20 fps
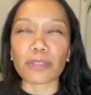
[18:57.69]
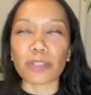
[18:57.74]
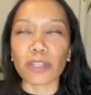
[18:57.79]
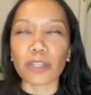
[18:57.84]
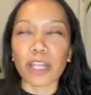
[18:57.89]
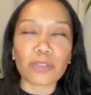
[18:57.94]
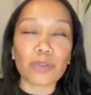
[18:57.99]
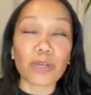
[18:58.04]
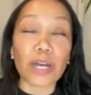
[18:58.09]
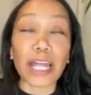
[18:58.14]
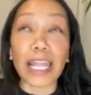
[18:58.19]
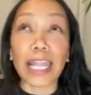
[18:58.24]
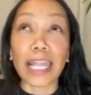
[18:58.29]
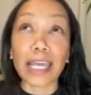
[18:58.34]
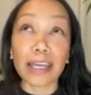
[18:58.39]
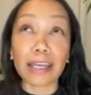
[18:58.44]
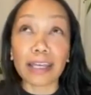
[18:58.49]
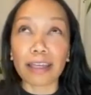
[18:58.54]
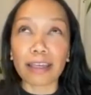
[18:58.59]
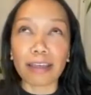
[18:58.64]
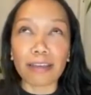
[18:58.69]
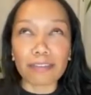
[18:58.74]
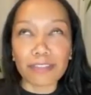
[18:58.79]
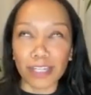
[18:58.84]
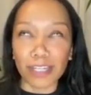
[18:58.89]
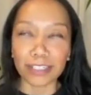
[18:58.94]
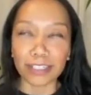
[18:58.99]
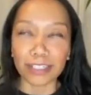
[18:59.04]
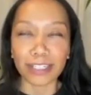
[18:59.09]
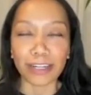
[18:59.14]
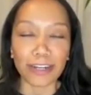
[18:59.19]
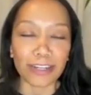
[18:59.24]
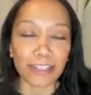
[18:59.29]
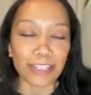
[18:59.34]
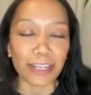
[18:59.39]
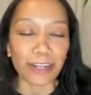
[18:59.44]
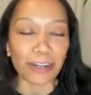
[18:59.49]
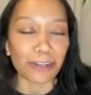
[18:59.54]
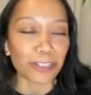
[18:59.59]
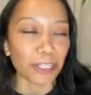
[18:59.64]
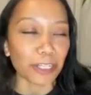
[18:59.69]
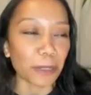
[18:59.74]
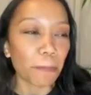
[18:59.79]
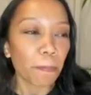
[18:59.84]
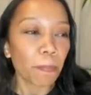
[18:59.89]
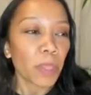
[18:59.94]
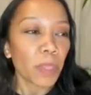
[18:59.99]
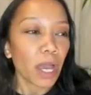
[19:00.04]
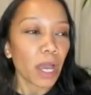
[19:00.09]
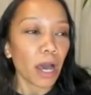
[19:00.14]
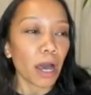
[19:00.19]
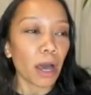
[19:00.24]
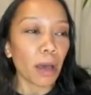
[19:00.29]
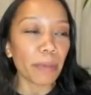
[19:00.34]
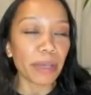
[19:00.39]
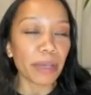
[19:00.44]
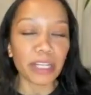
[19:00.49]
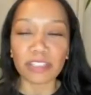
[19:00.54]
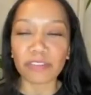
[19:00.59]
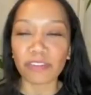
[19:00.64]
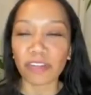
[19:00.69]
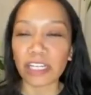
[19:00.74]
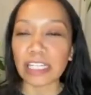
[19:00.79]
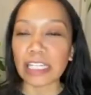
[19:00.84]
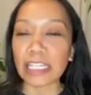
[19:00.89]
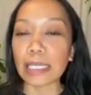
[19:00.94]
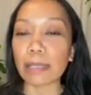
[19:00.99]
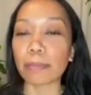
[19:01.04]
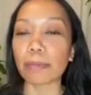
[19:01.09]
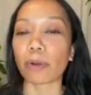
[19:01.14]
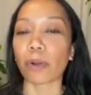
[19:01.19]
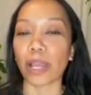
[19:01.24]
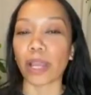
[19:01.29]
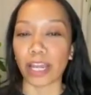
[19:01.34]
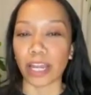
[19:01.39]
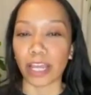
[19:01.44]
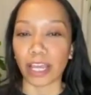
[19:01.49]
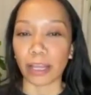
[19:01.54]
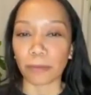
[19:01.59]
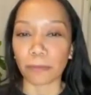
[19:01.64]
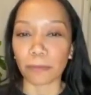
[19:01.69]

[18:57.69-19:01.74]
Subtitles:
So that's why I love Sagittarius energy, because it's very liberating.